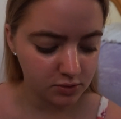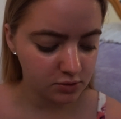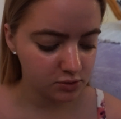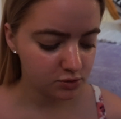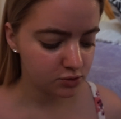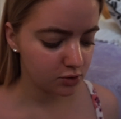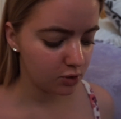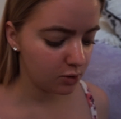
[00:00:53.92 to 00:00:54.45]

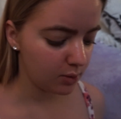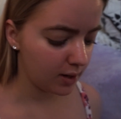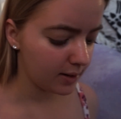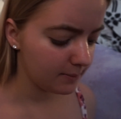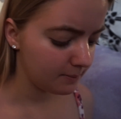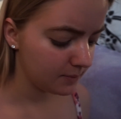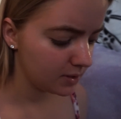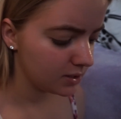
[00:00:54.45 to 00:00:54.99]
So I
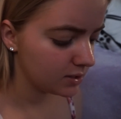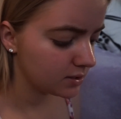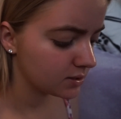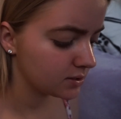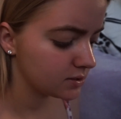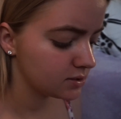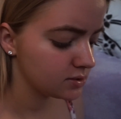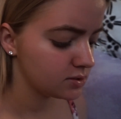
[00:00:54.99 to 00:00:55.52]

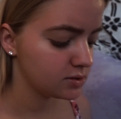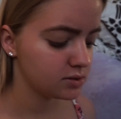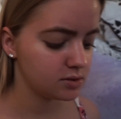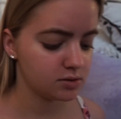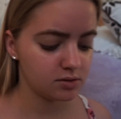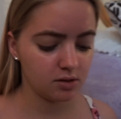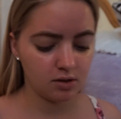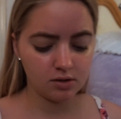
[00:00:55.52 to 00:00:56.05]

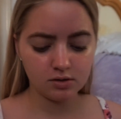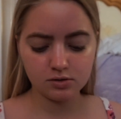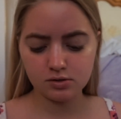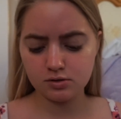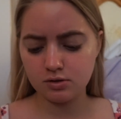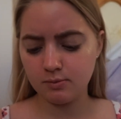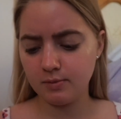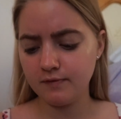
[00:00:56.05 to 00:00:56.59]
mix
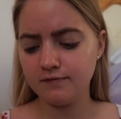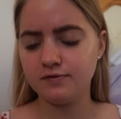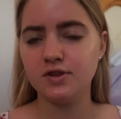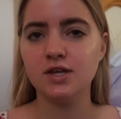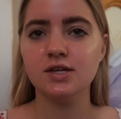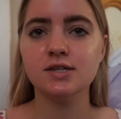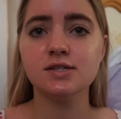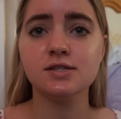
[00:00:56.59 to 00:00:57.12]
some of
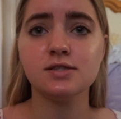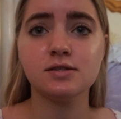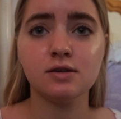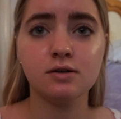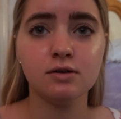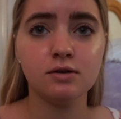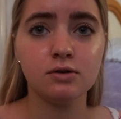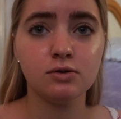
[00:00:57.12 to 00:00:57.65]
this
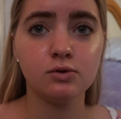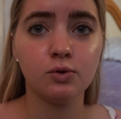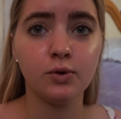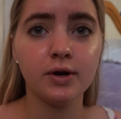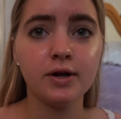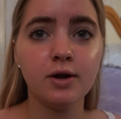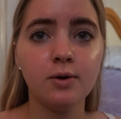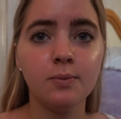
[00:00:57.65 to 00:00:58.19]

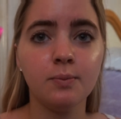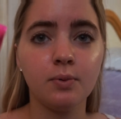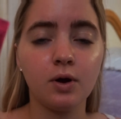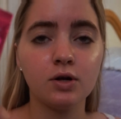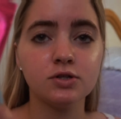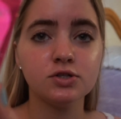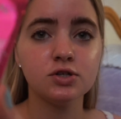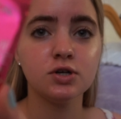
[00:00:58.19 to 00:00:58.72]
L'Oreal
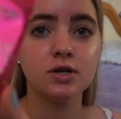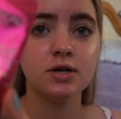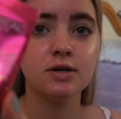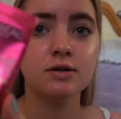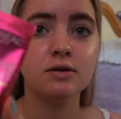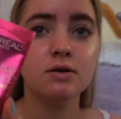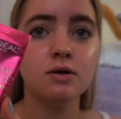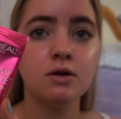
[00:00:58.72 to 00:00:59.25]
bronzer
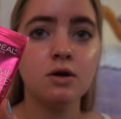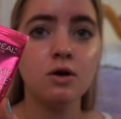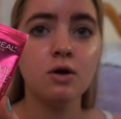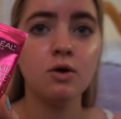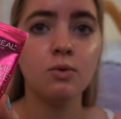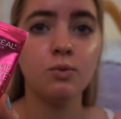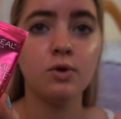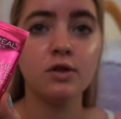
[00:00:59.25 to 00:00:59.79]
in
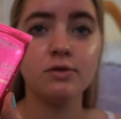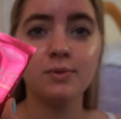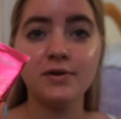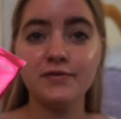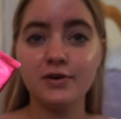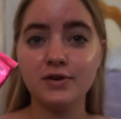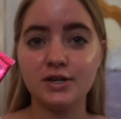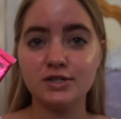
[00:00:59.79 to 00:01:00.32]
with my
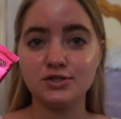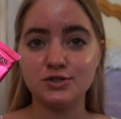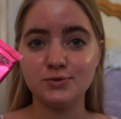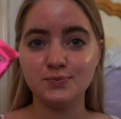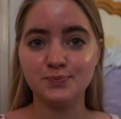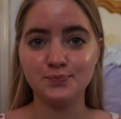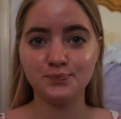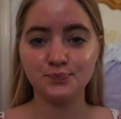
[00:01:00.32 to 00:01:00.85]
foundation.
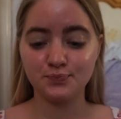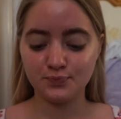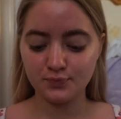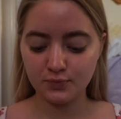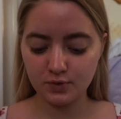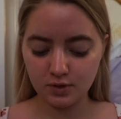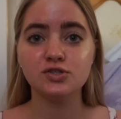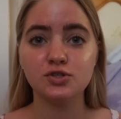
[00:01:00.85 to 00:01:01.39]

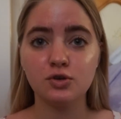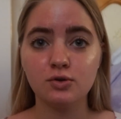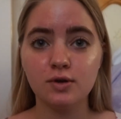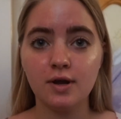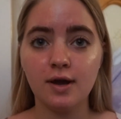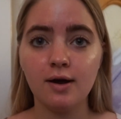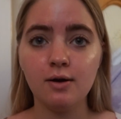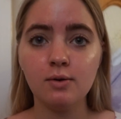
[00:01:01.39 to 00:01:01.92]
So
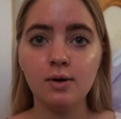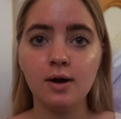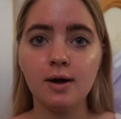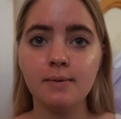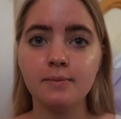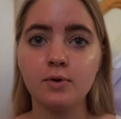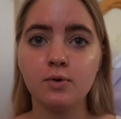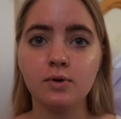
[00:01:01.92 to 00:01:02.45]
now
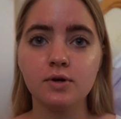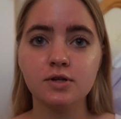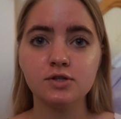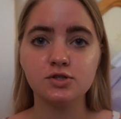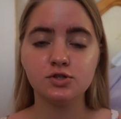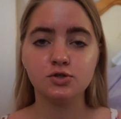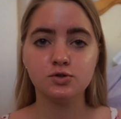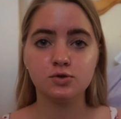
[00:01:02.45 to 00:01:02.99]
I'm going
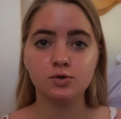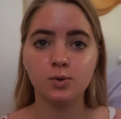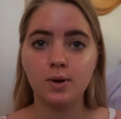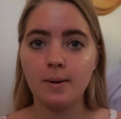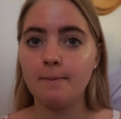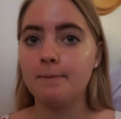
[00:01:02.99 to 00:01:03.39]
to